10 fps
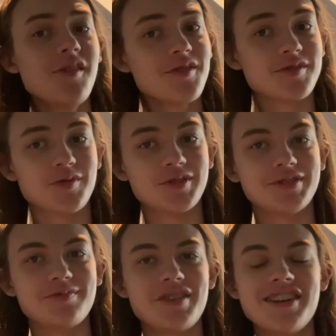this rule
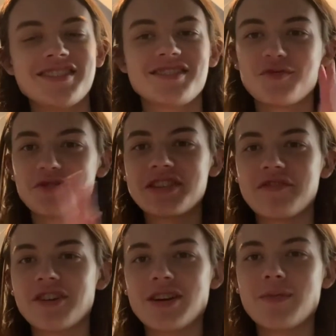because it's almost never
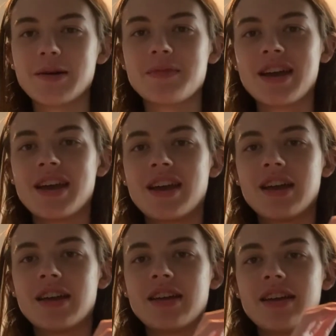come up.
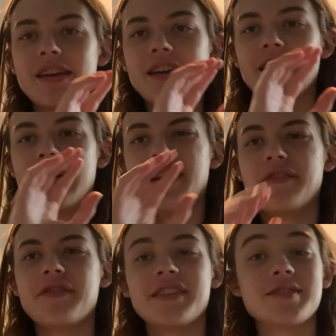
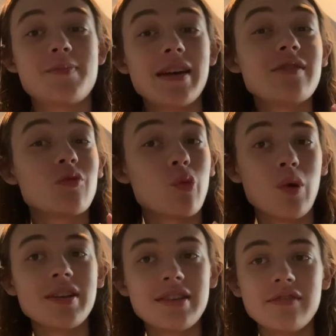If it's been
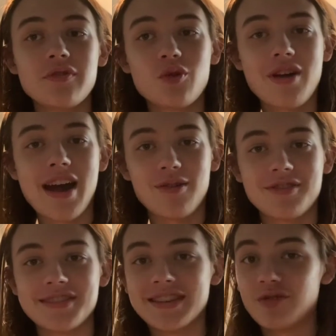1d4 hours
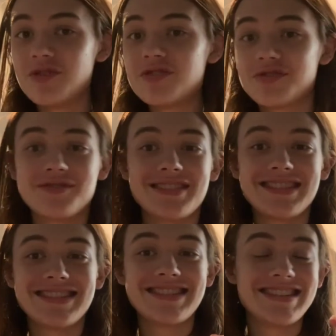and the creature
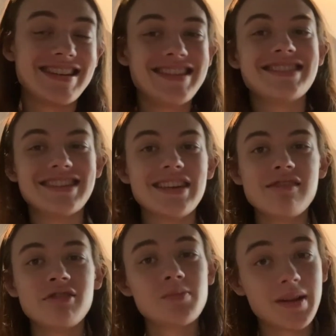isn't
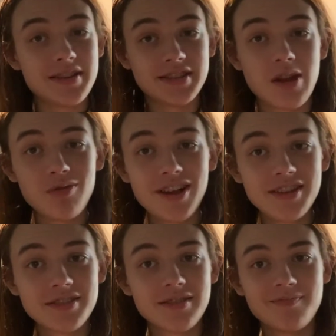healed but is
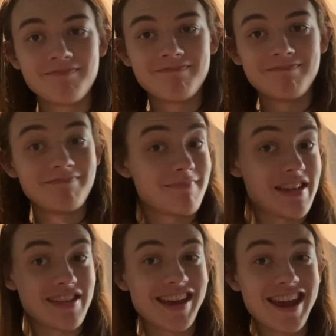stabilized,
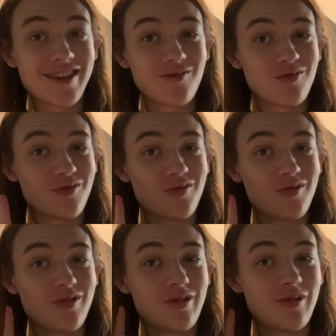they gain
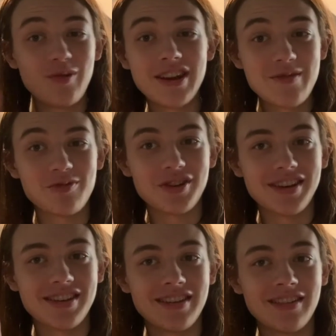1 hit point.
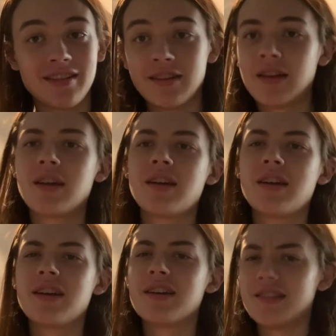
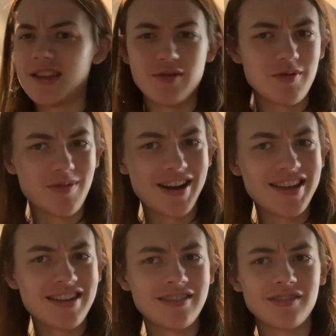The human
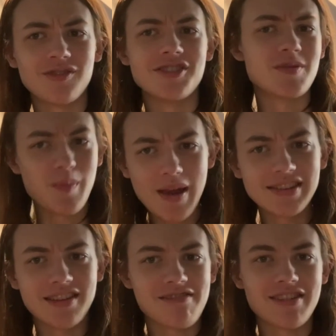body is an
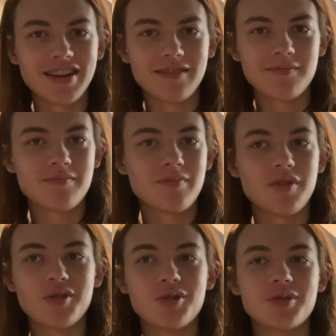amazing thing,
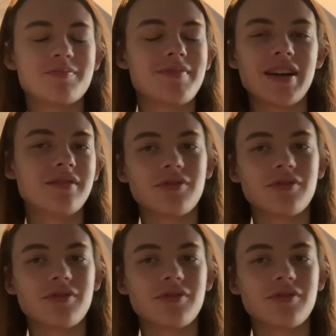or elf or